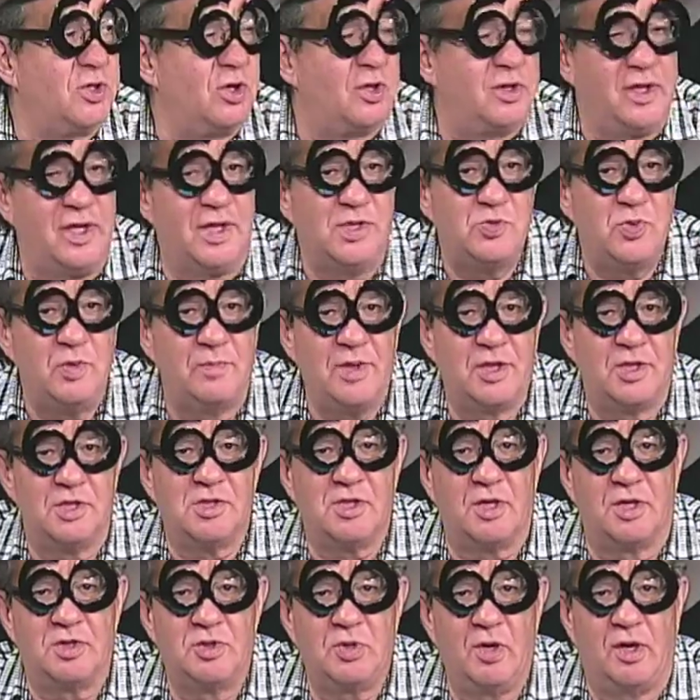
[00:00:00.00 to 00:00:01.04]
audience, we better
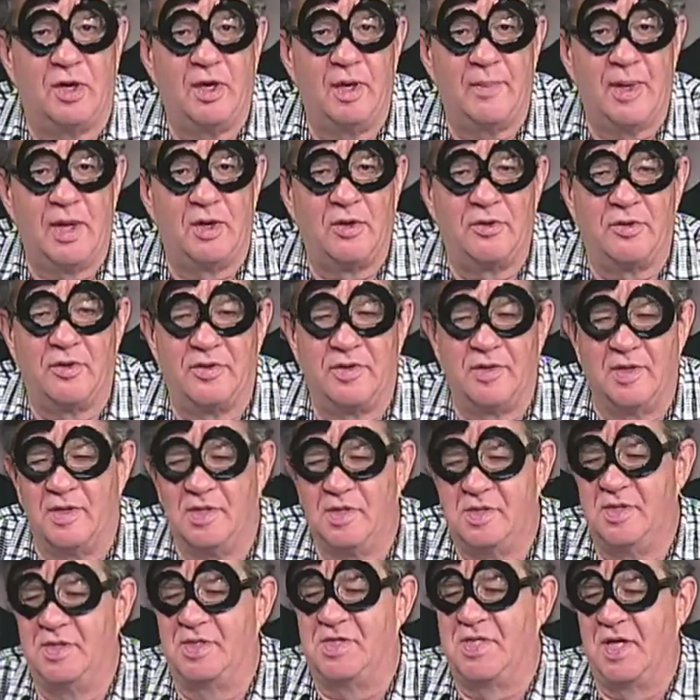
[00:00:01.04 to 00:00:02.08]
start talking about other
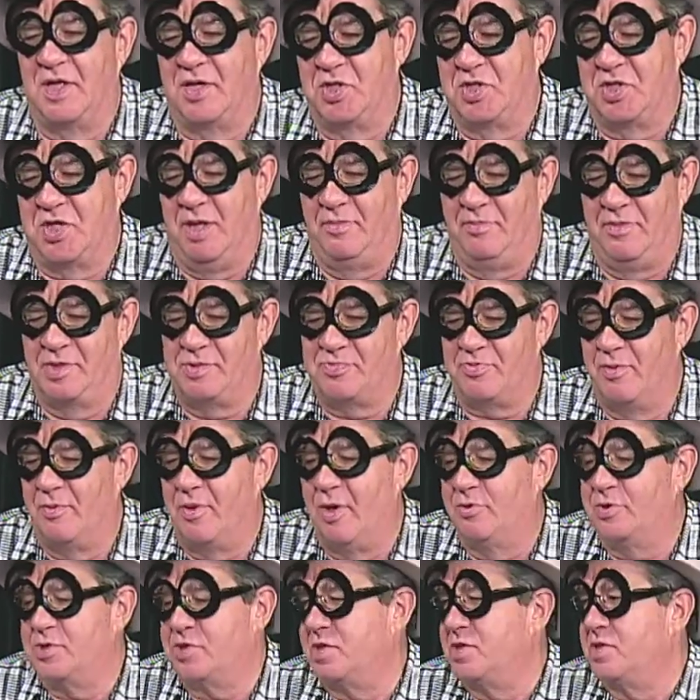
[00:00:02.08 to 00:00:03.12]
things instead of shameless
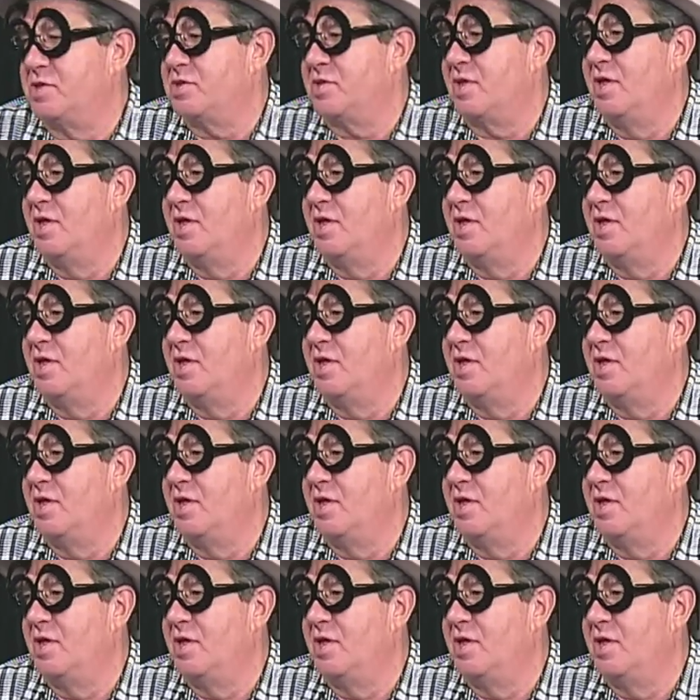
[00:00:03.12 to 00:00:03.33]
promotions.